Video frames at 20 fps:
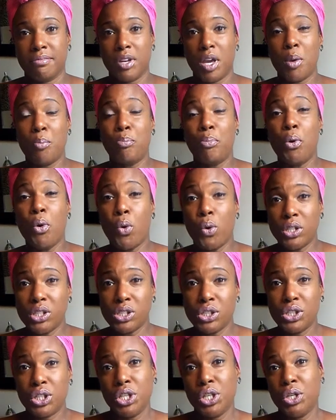
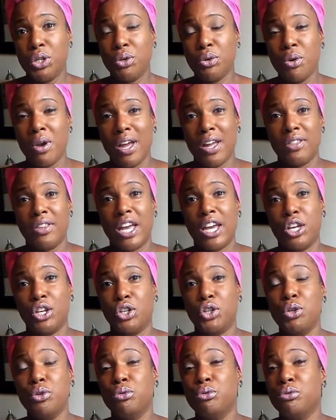important to you that
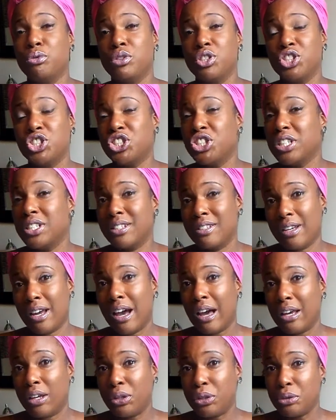you should
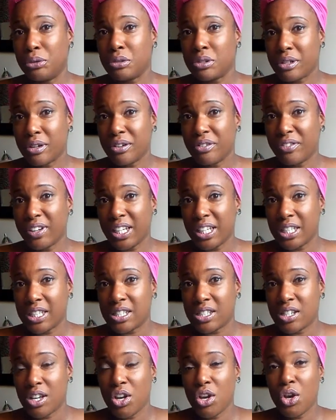not use sulfates?
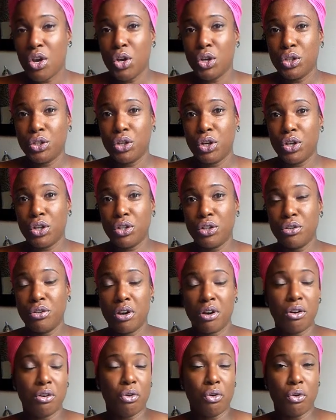You
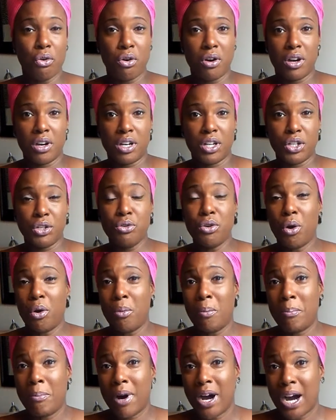know, or you
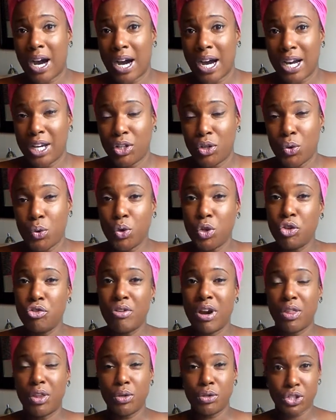don't mind, or you
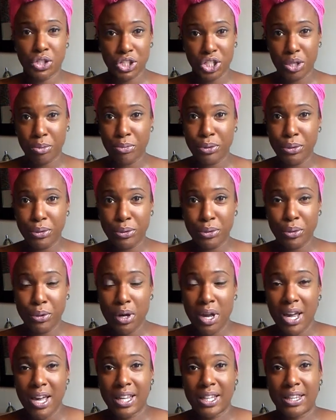rather use a shampoo
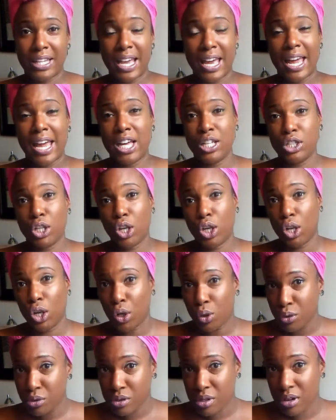that has
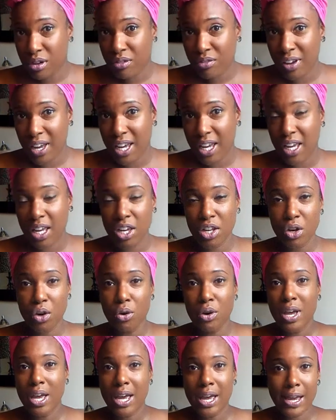low sulfate? You
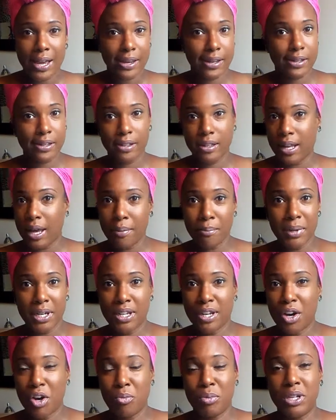know, let me
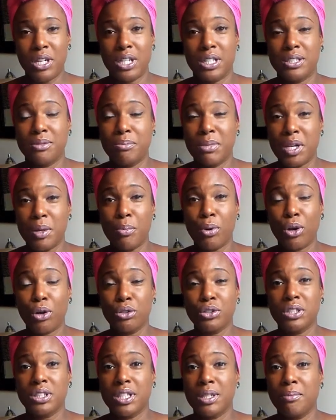know, because me
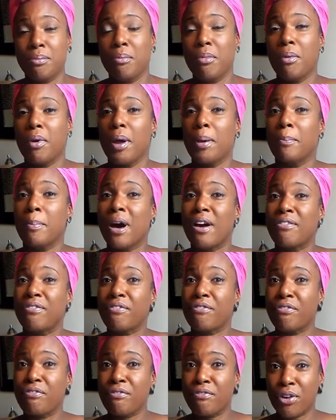personally, in my
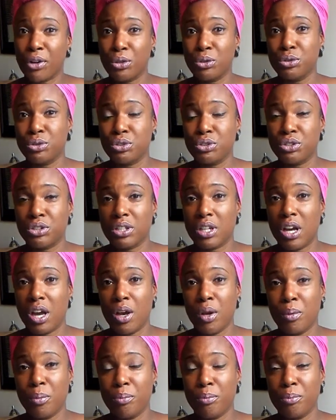first
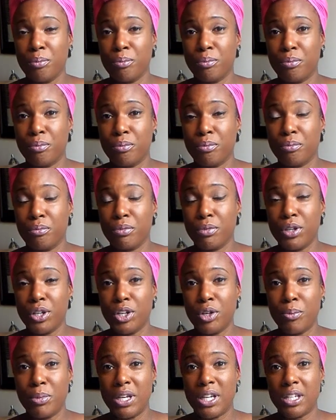
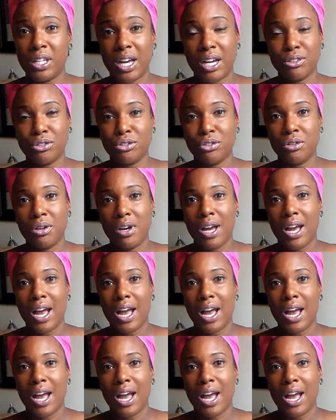year being natural,